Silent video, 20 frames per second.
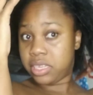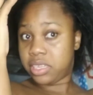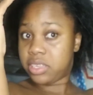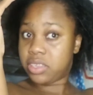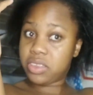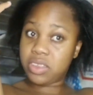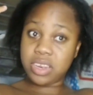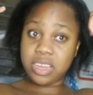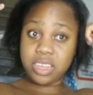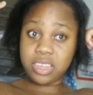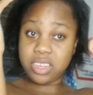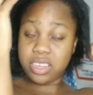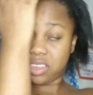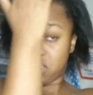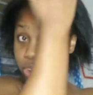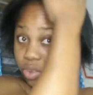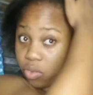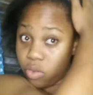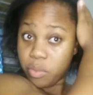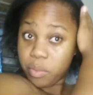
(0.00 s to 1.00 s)
so this is
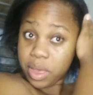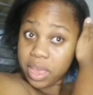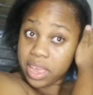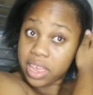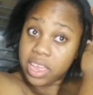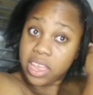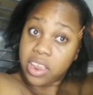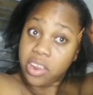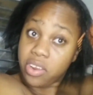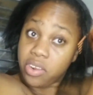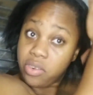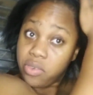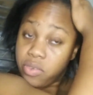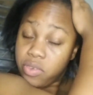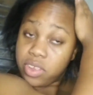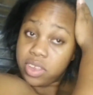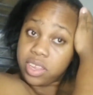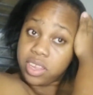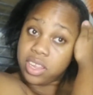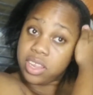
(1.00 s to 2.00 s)
all my hair
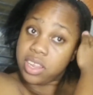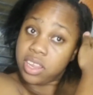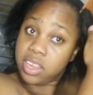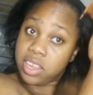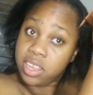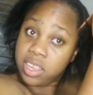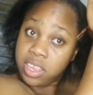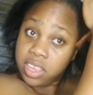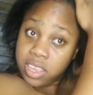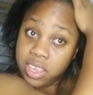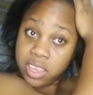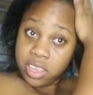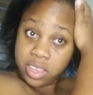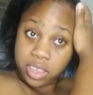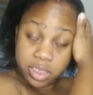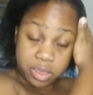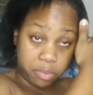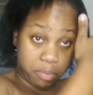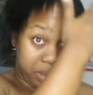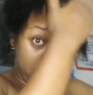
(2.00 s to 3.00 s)
looks
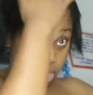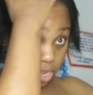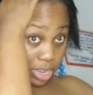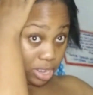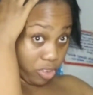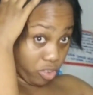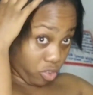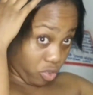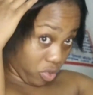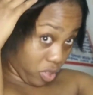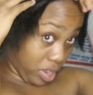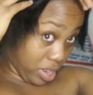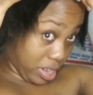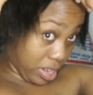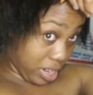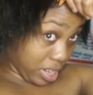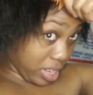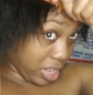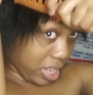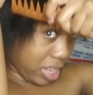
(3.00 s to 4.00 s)
my natural,
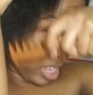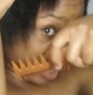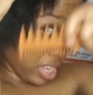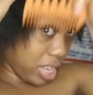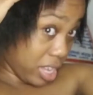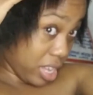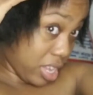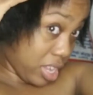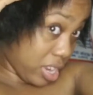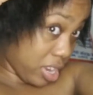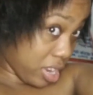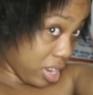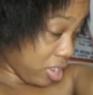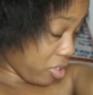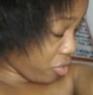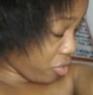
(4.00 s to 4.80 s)
not